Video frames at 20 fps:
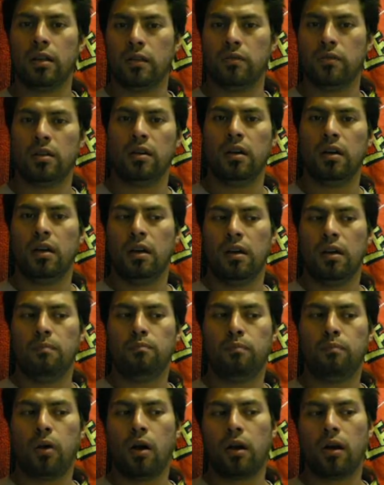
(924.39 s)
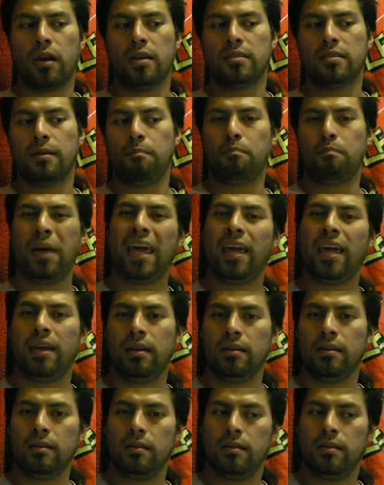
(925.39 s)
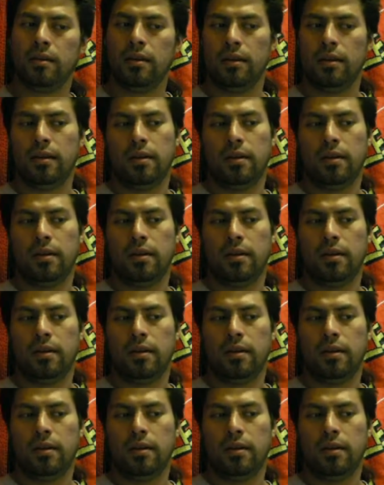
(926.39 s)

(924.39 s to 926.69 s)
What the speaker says: where I live in, parking is a pain.